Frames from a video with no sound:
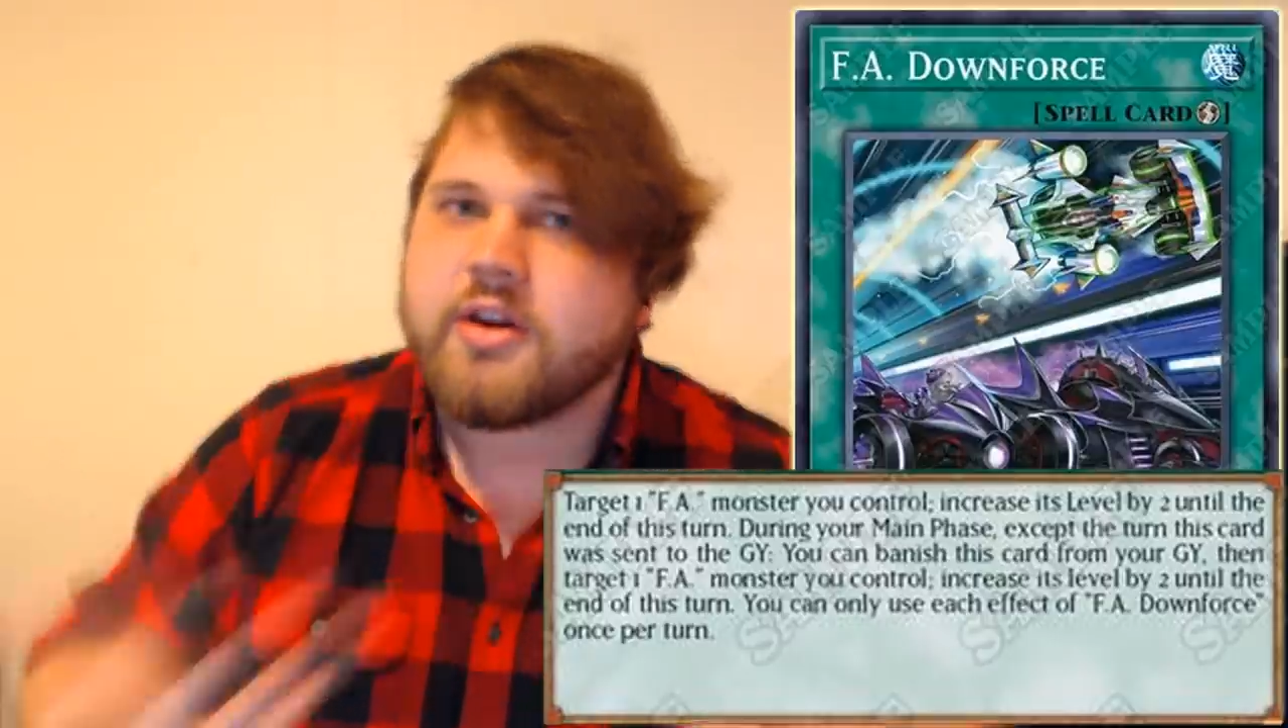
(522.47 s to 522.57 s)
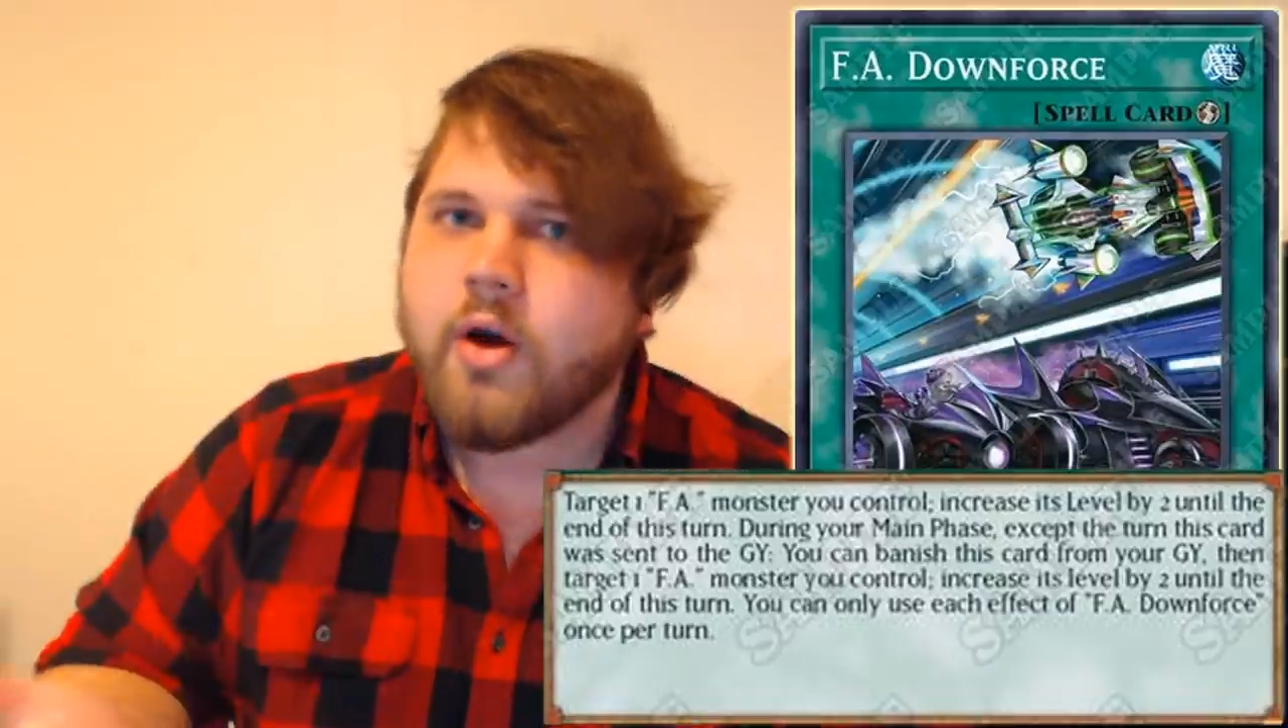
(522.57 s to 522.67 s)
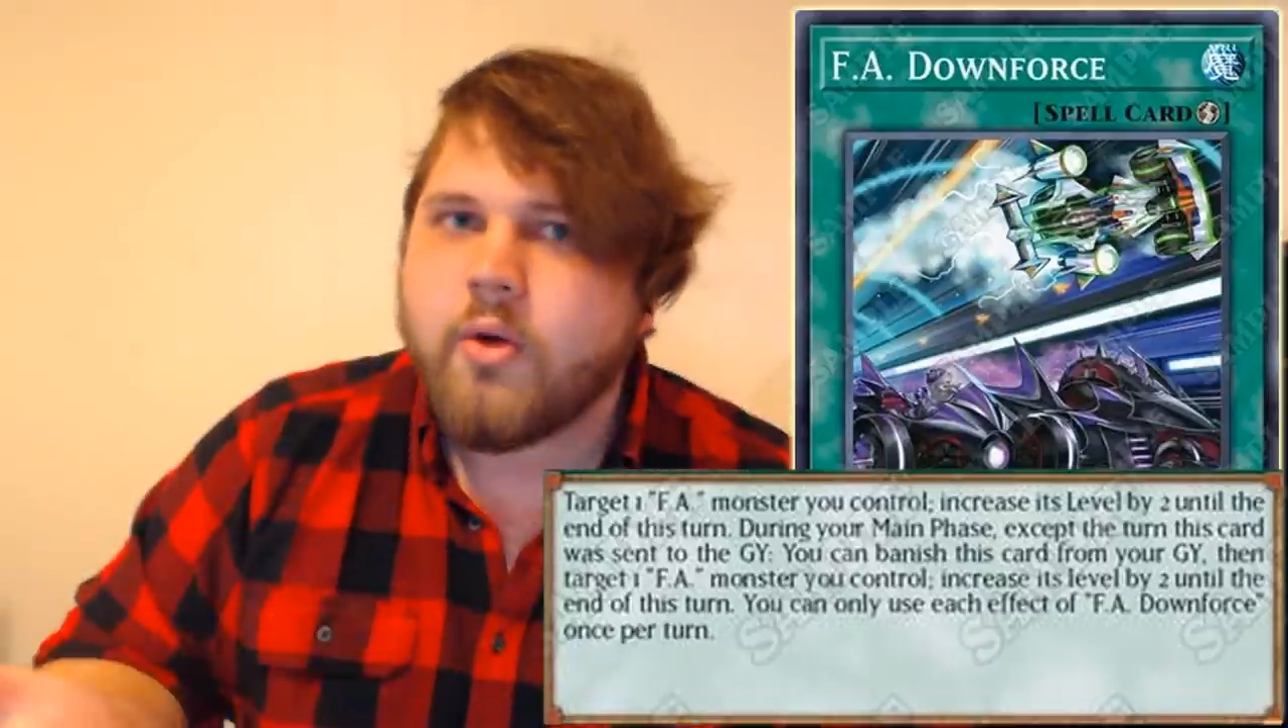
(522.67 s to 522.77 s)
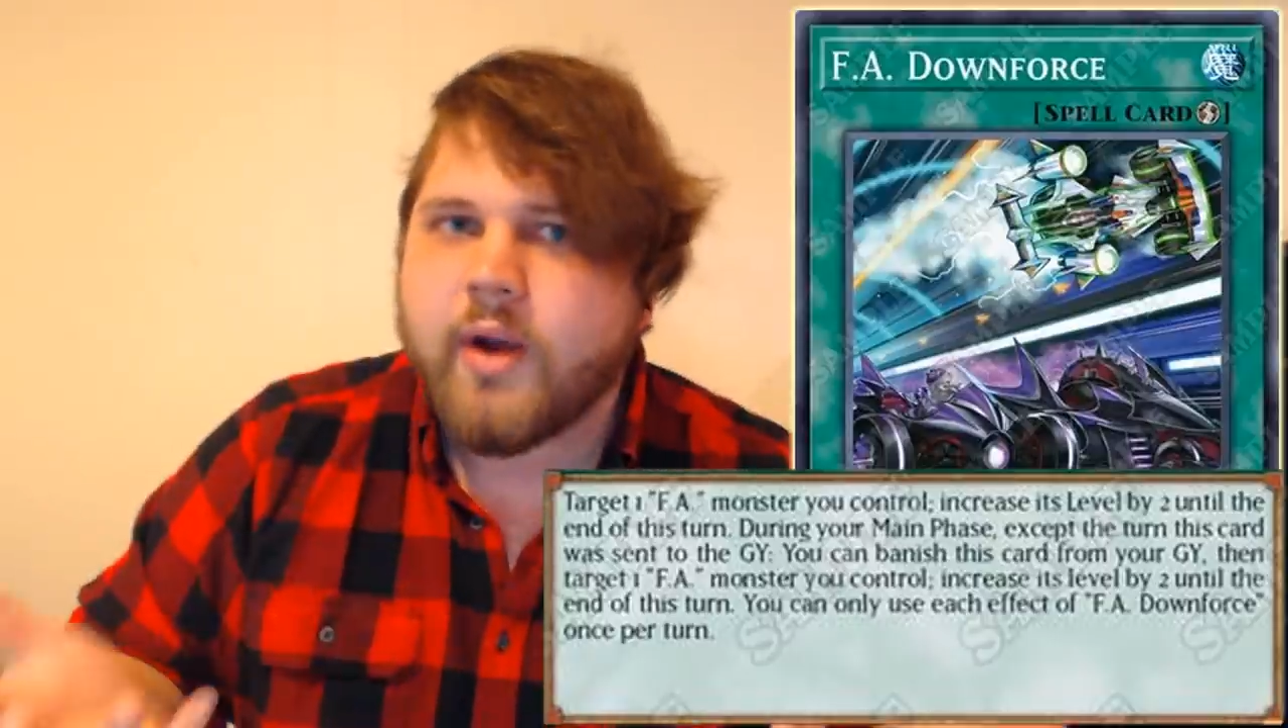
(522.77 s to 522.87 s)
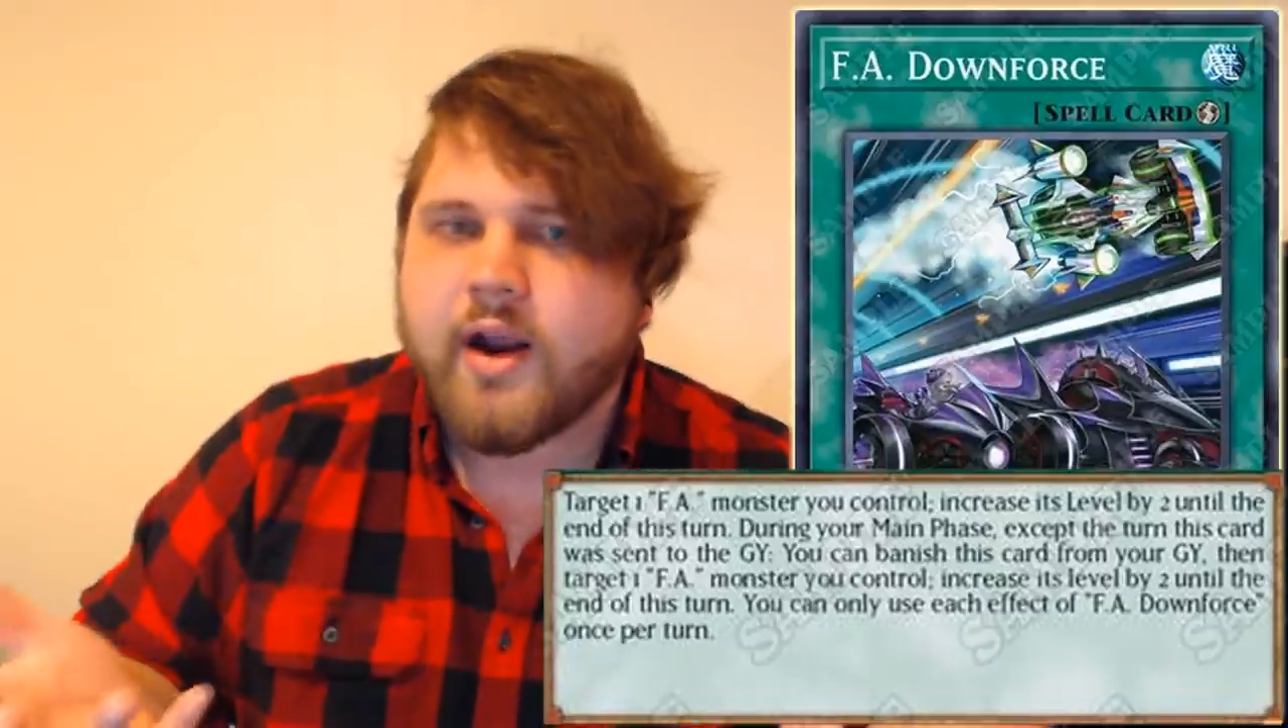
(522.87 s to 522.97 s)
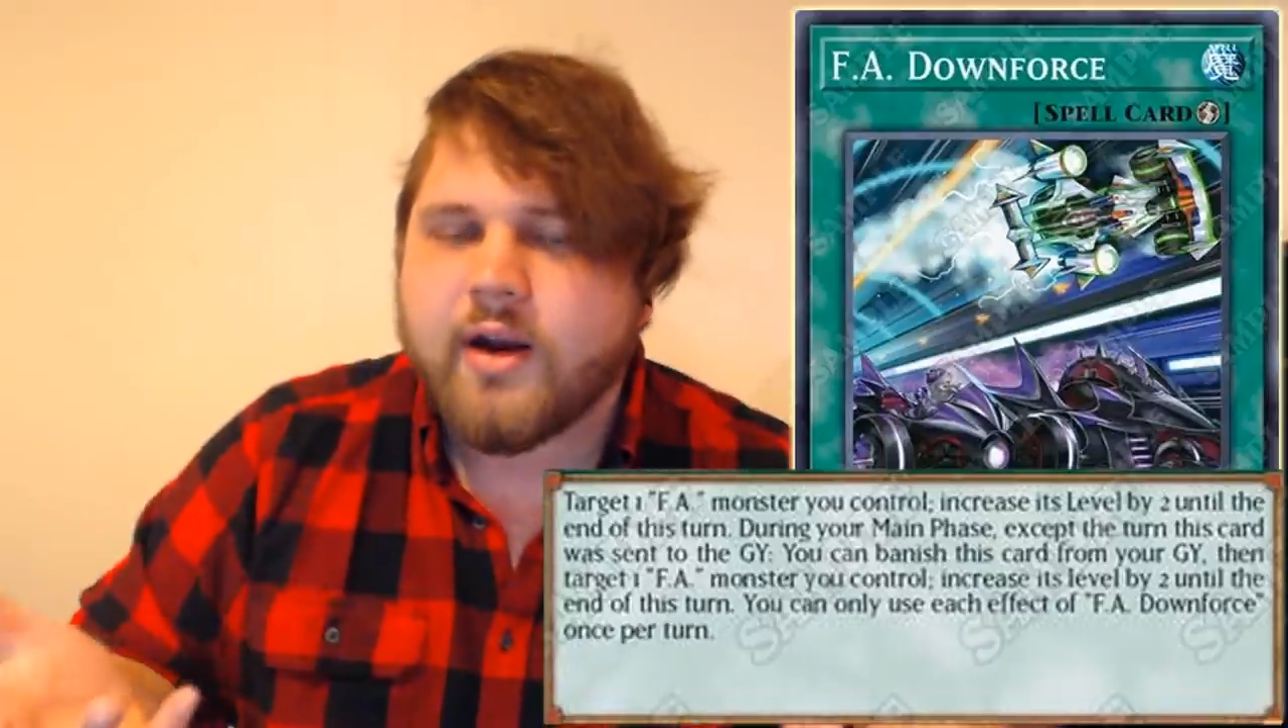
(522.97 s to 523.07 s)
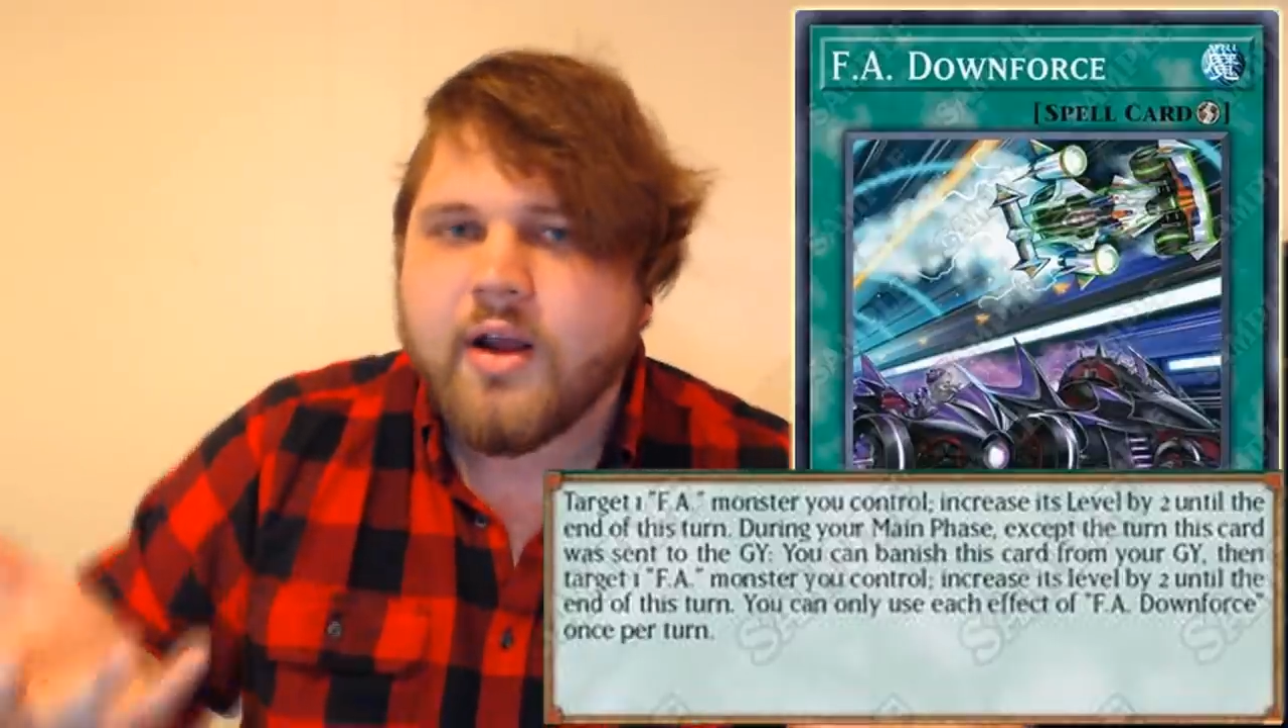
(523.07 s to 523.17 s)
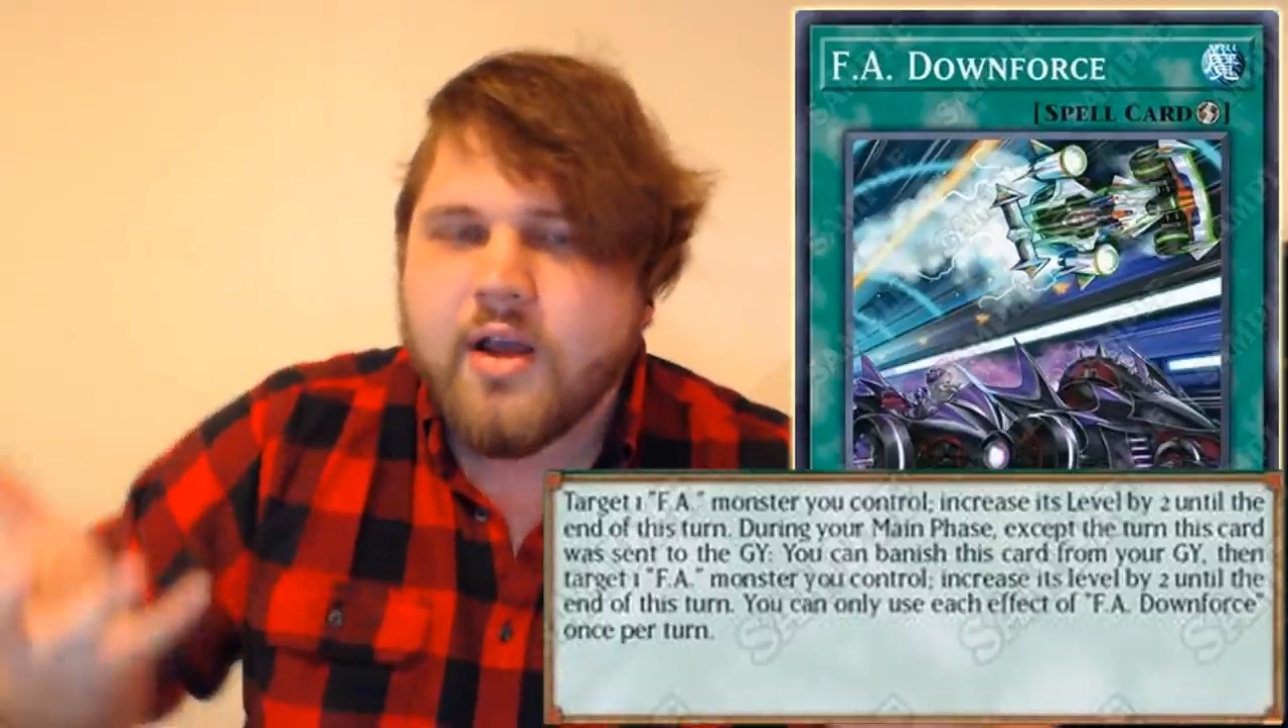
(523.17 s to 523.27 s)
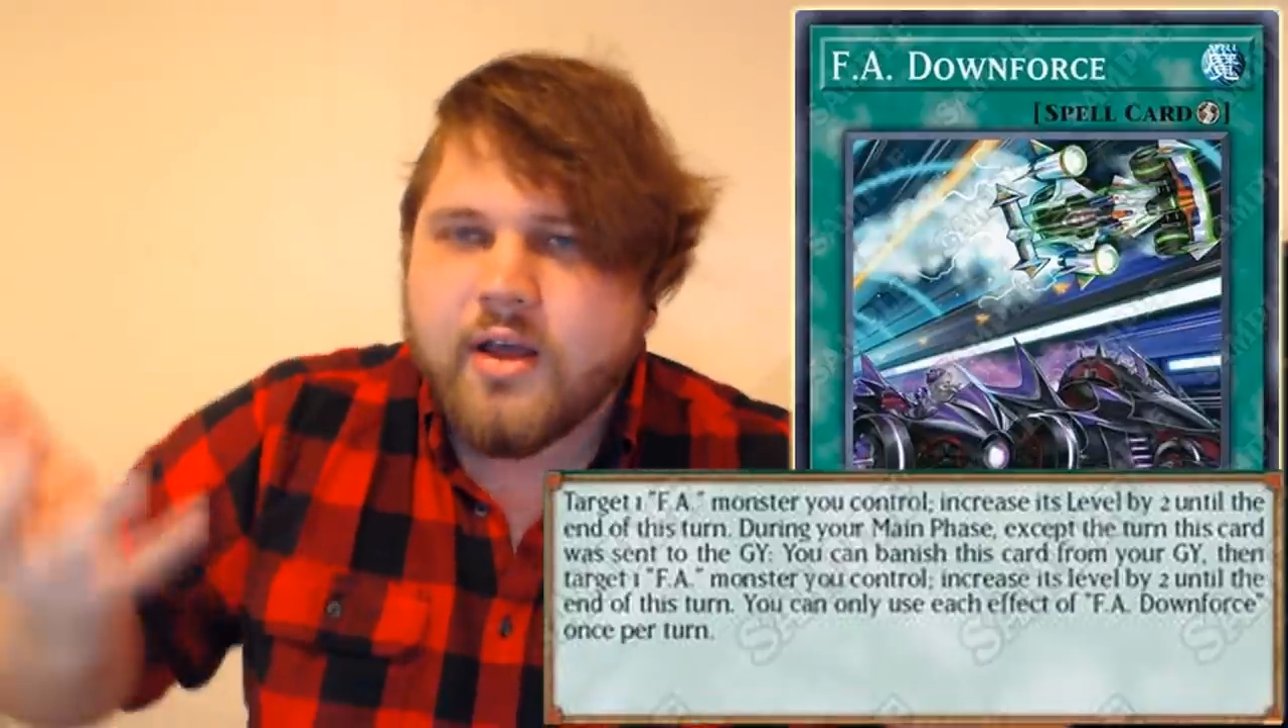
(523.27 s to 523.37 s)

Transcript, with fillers: nowhere.